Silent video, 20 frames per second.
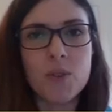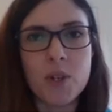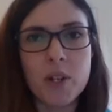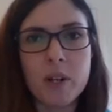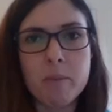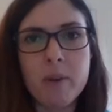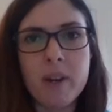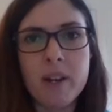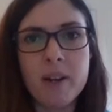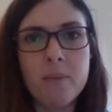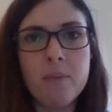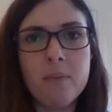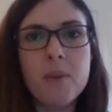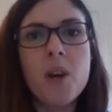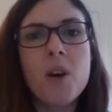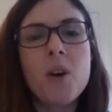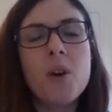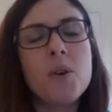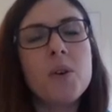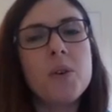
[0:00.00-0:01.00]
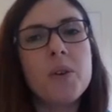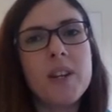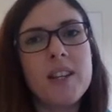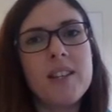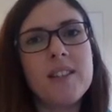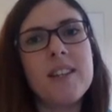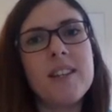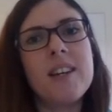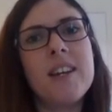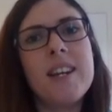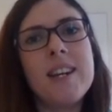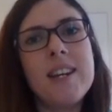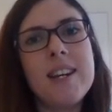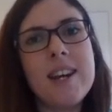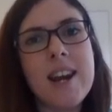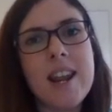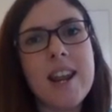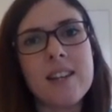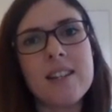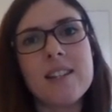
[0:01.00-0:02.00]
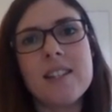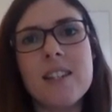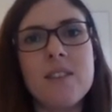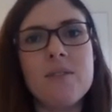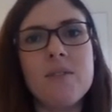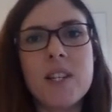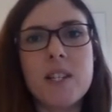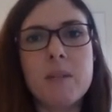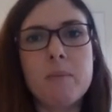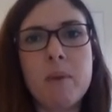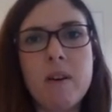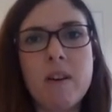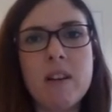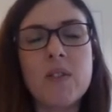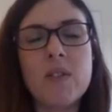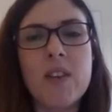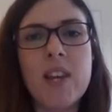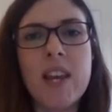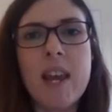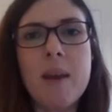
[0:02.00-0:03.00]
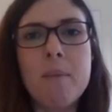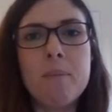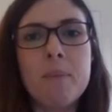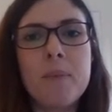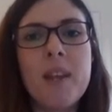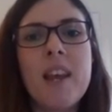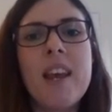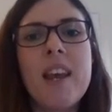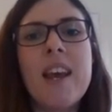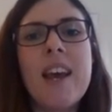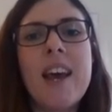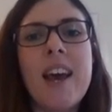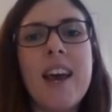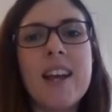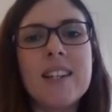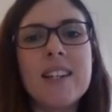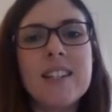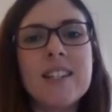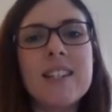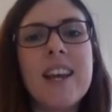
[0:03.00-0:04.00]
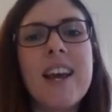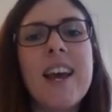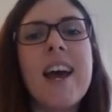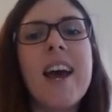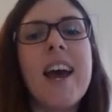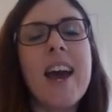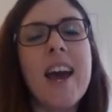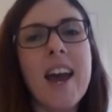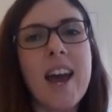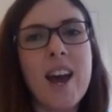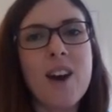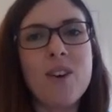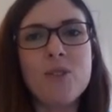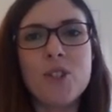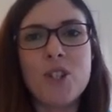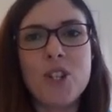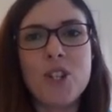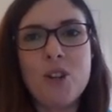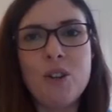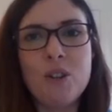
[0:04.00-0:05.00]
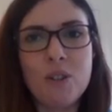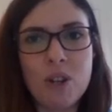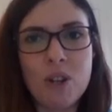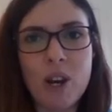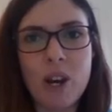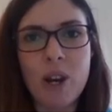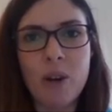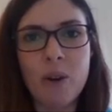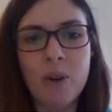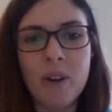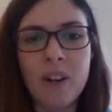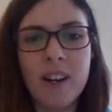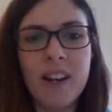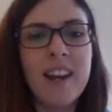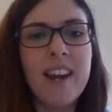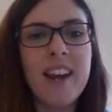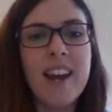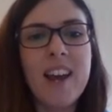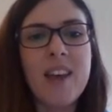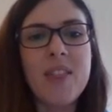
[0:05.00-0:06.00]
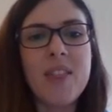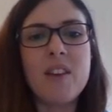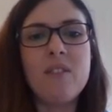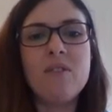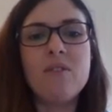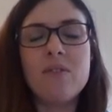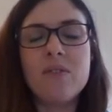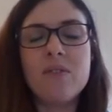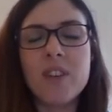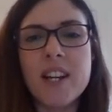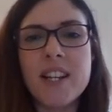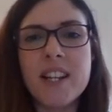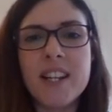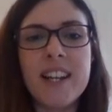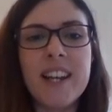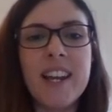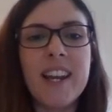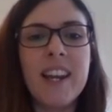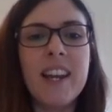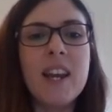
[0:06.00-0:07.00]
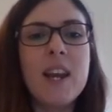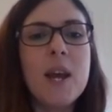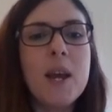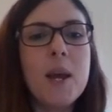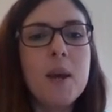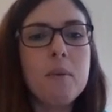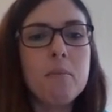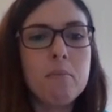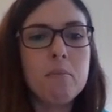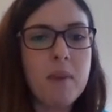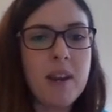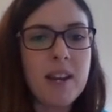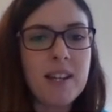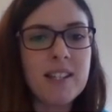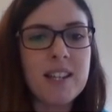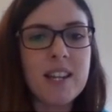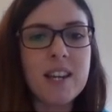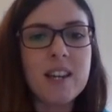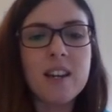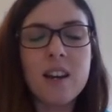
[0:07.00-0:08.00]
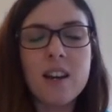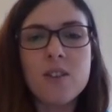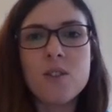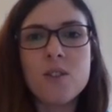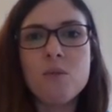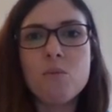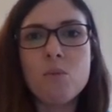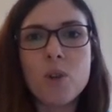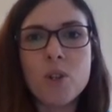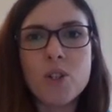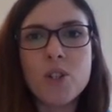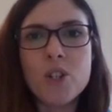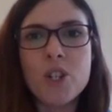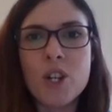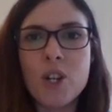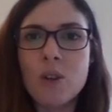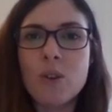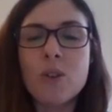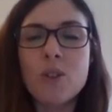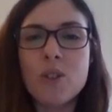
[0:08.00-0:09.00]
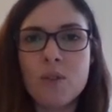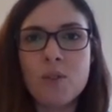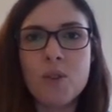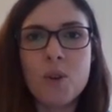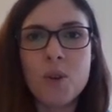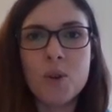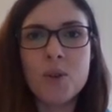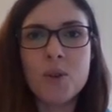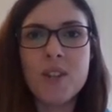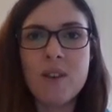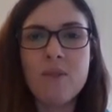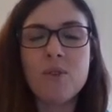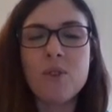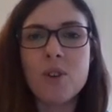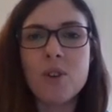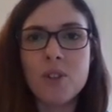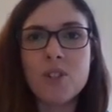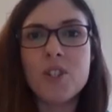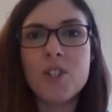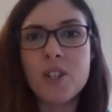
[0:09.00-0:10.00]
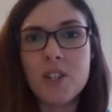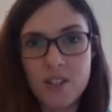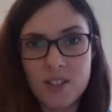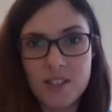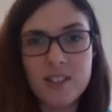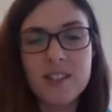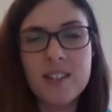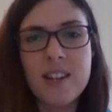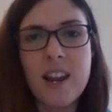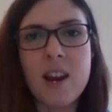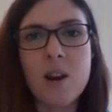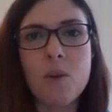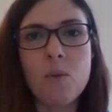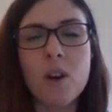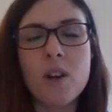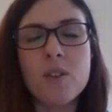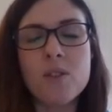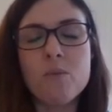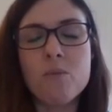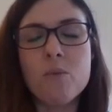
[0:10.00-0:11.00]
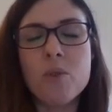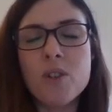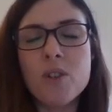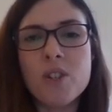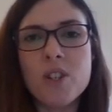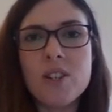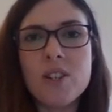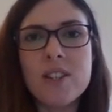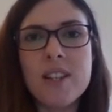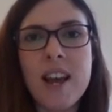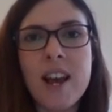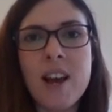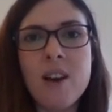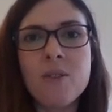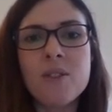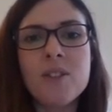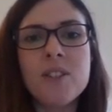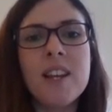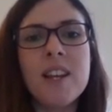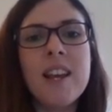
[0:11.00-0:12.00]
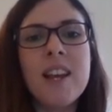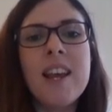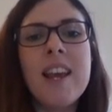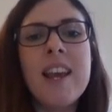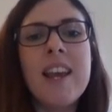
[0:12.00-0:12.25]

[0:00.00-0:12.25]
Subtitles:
for Solomon, or is it a negative experience for him? And how do you know? And then finally, meeting Cousin Wandu, because of course they've gone to stay at Cousin Wandu's house.